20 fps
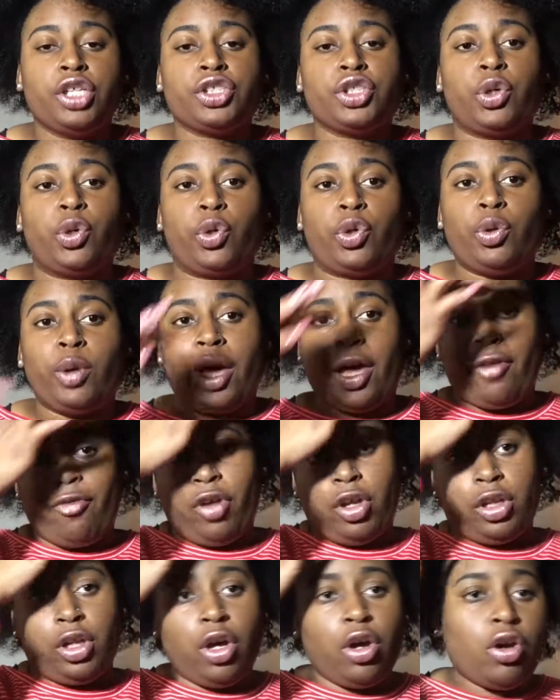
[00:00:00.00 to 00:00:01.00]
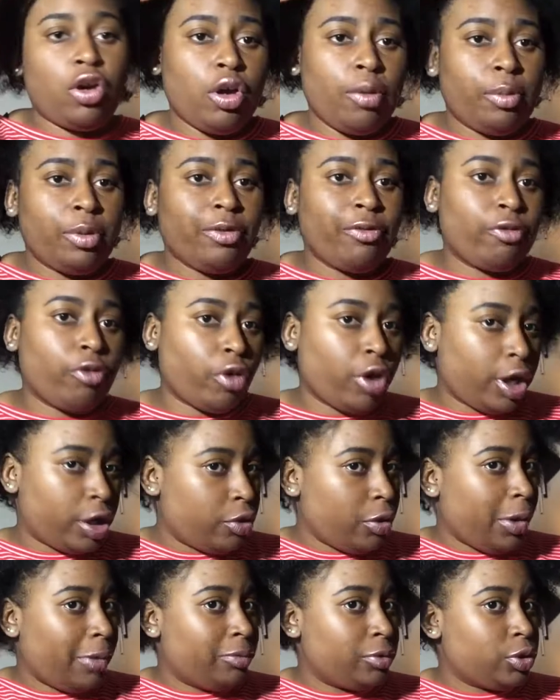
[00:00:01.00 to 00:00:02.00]
So you have a long comb in the front,
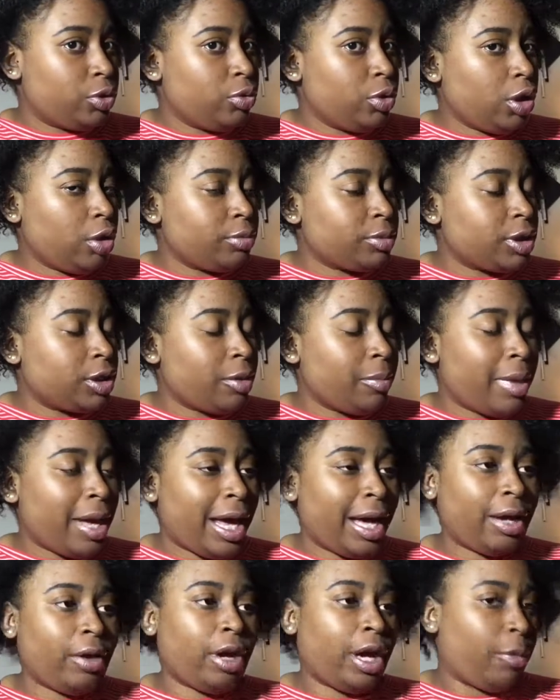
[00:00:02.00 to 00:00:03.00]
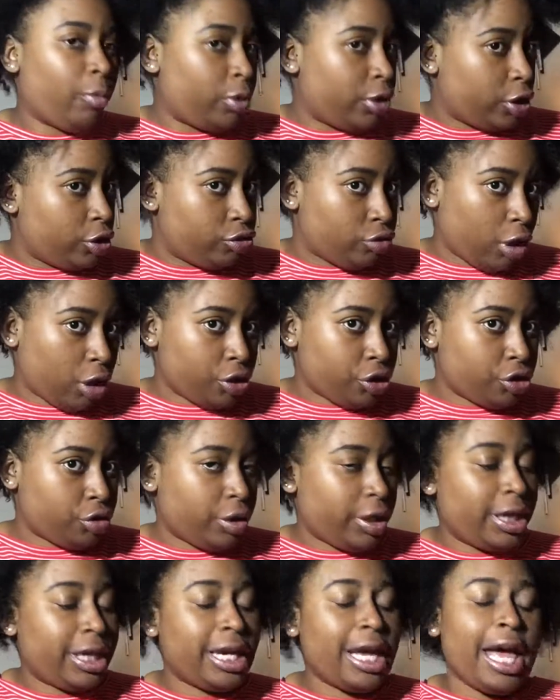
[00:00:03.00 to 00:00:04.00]
you have two combs in the back with a
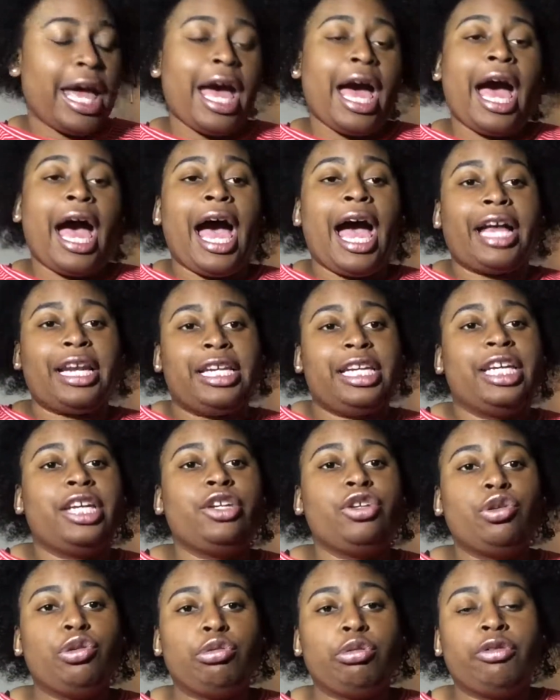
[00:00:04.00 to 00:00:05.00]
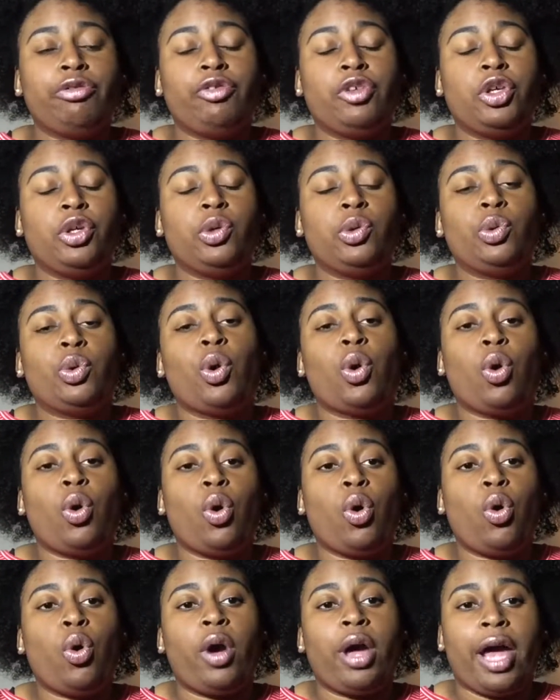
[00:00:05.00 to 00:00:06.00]
drawstring. I did do a review
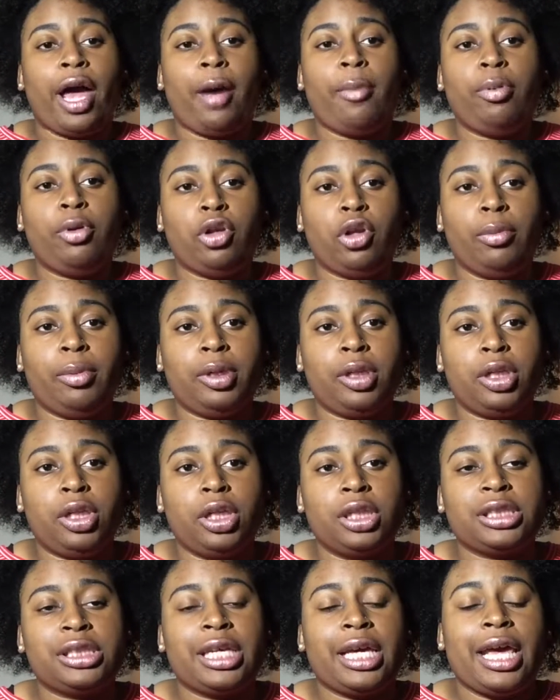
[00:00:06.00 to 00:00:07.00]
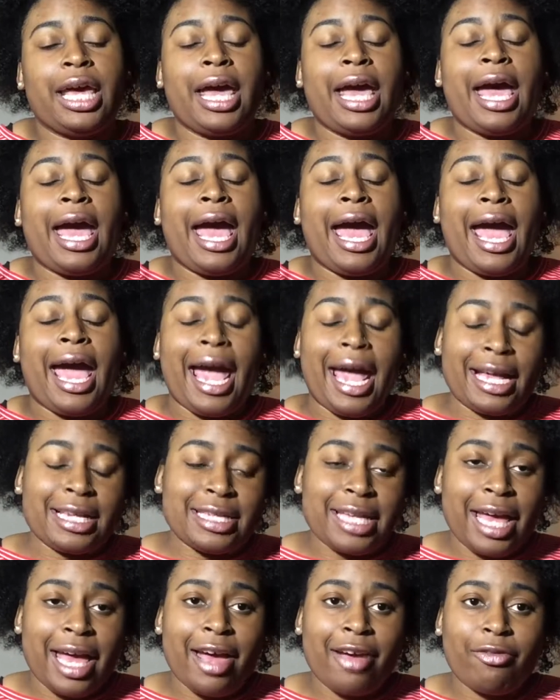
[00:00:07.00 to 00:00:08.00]
on how Paloma looks as
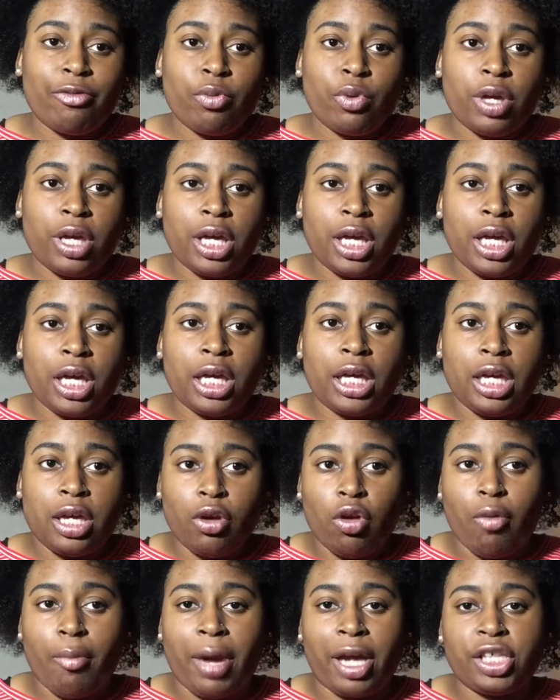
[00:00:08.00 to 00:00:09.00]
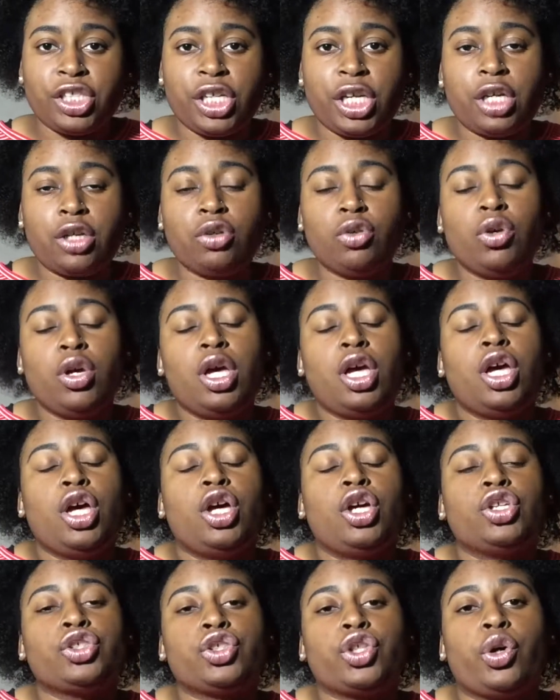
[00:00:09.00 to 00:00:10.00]
a half wig here on my channel.
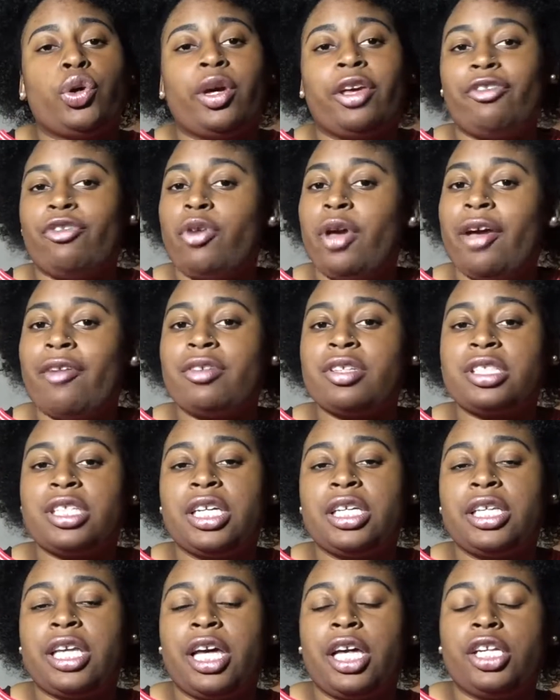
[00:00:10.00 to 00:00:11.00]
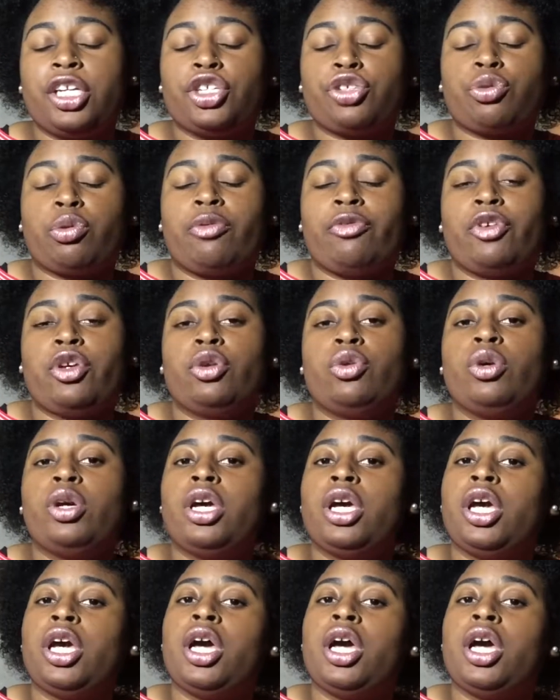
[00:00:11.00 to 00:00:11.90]
So if you haven't seen that initial review,